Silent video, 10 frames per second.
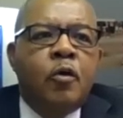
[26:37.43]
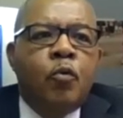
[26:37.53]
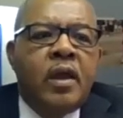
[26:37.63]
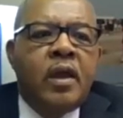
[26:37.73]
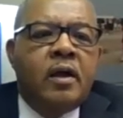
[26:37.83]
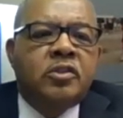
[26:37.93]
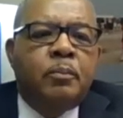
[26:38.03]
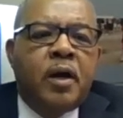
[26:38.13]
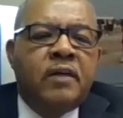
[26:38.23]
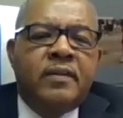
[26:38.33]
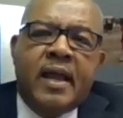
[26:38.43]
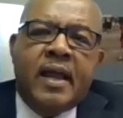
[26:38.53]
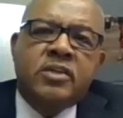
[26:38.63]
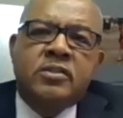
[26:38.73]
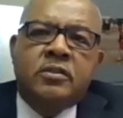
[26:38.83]
We are also part of a
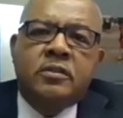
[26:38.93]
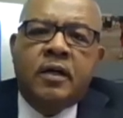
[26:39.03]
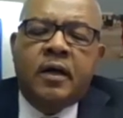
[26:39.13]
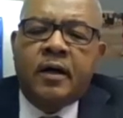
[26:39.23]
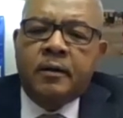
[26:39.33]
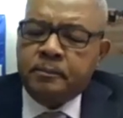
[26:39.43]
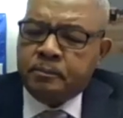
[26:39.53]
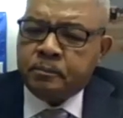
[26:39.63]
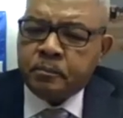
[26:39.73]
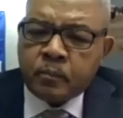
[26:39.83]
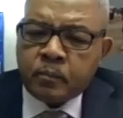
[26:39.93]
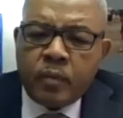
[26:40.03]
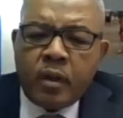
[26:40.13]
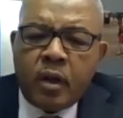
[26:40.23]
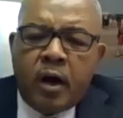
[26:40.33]
national
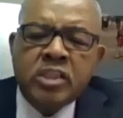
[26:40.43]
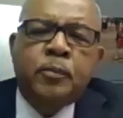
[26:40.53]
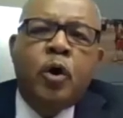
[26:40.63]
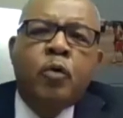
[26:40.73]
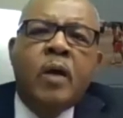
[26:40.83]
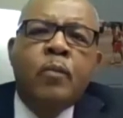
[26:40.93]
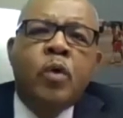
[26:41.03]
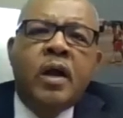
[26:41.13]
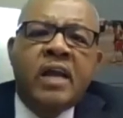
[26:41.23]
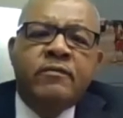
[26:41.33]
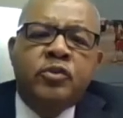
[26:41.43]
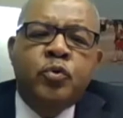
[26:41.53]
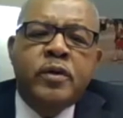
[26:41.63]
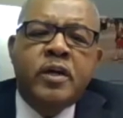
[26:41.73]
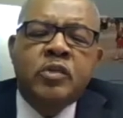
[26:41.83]
arts program where every 2
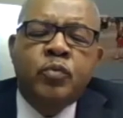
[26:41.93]
years